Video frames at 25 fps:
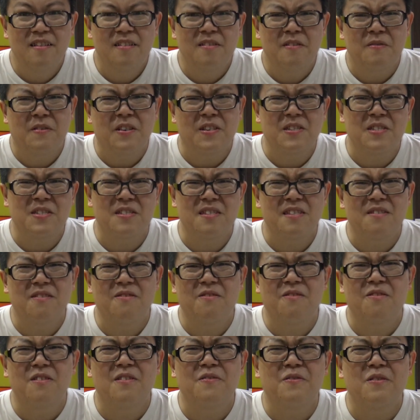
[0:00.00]
Because
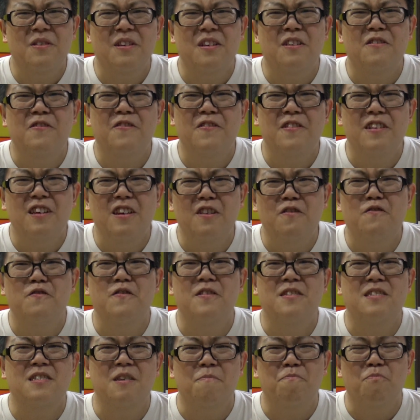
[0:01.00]
if
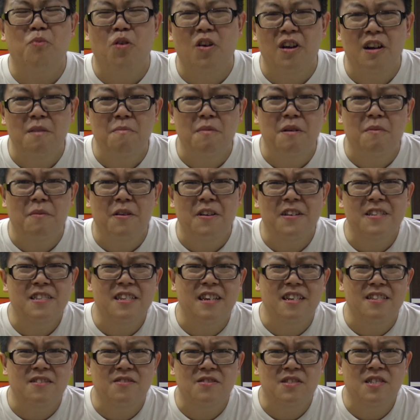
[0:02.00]
it's a portable monitor
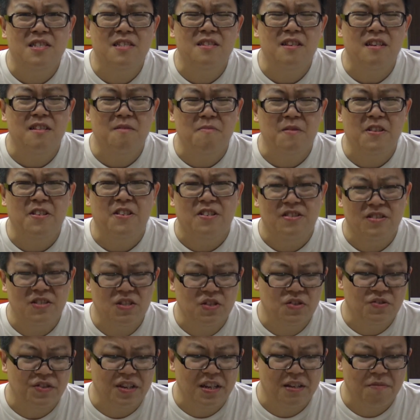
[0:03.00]
and you still have to be
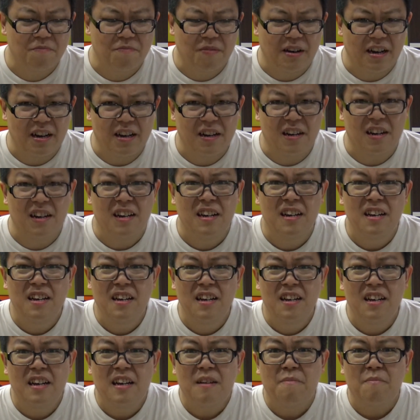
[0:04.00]
constrained by
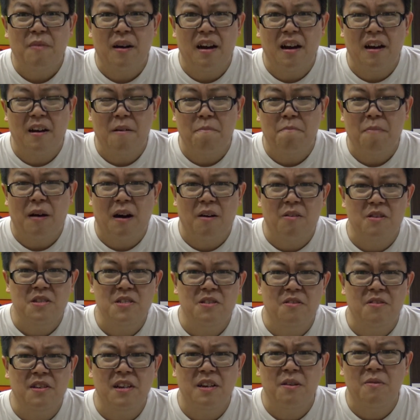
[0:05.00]
a power
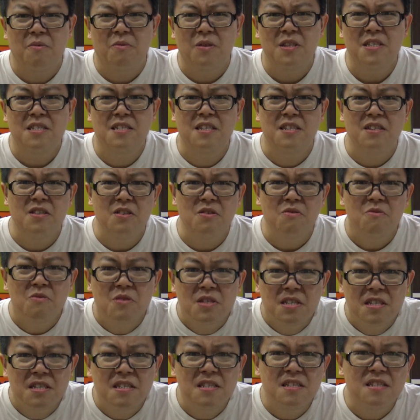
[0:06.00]
socket, what's the
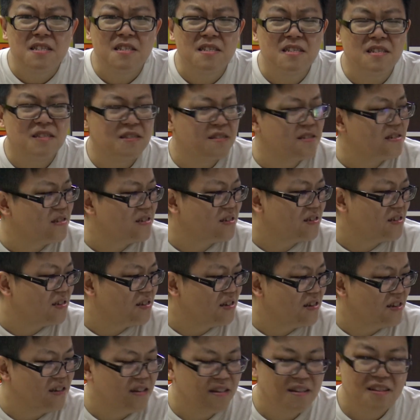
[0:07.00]
use?
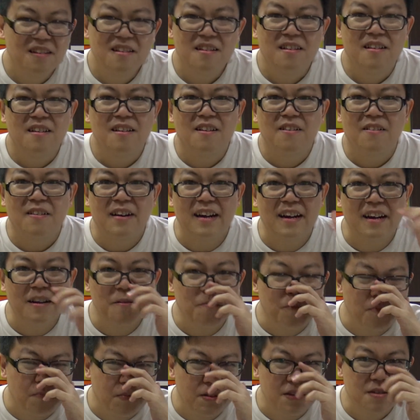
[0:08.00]

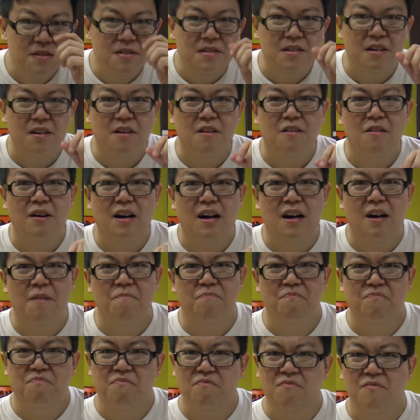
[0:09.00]
Okay,
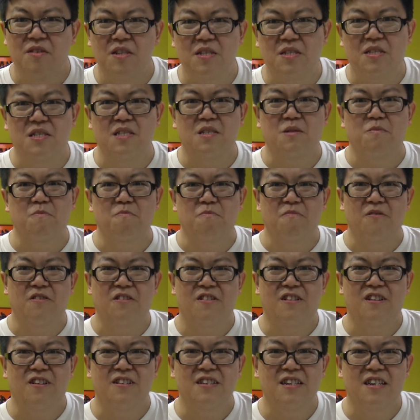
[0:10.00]
so this is
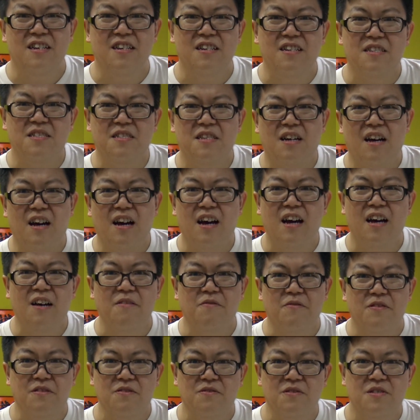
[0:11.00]
Marauders. I
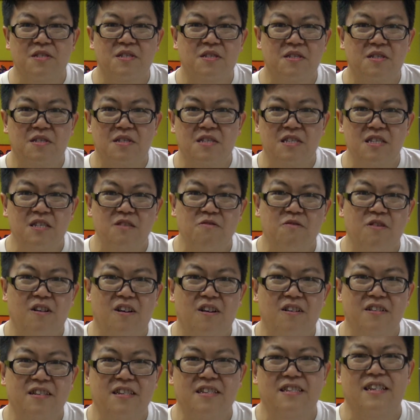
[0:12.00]
will see you
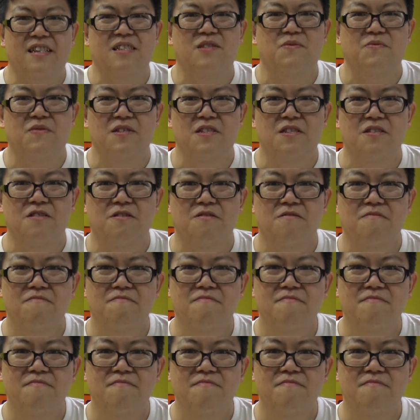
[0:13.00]
all in the next video.